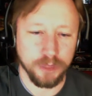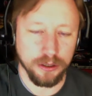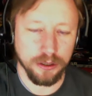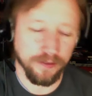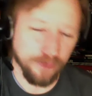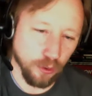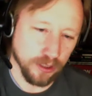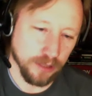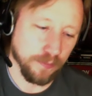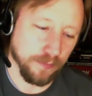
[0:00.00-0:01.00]
If you were
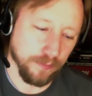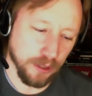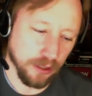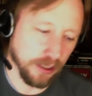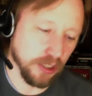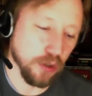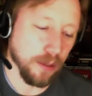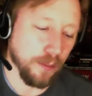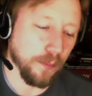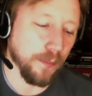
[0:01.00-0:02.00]
to, because you
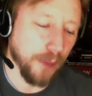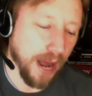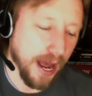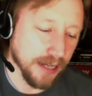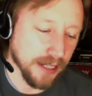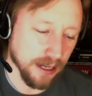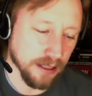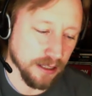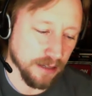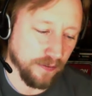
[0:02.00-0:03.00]
could buy
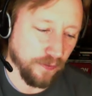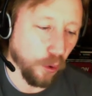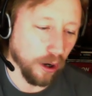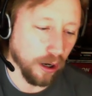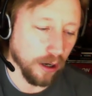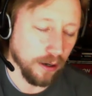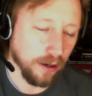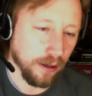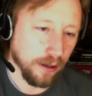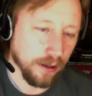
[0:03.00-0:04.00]
tickets for
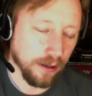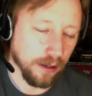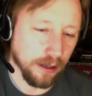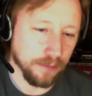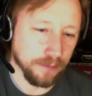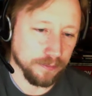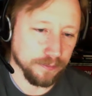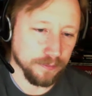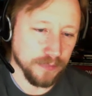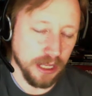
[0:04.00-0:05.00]

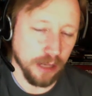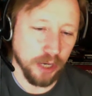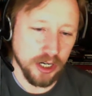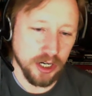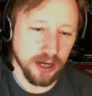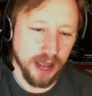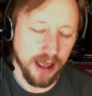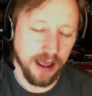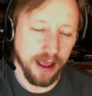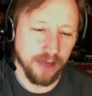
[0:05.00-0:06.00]
Celebration
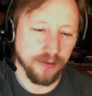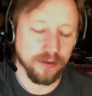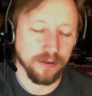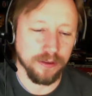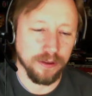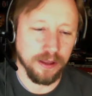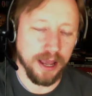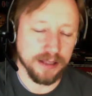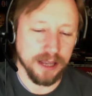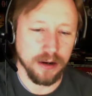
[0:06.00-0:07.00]
at
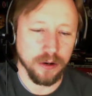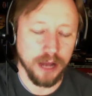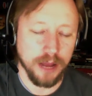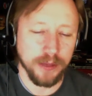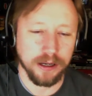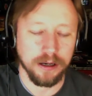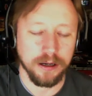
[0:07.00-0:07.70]
San Diego Comic-Con.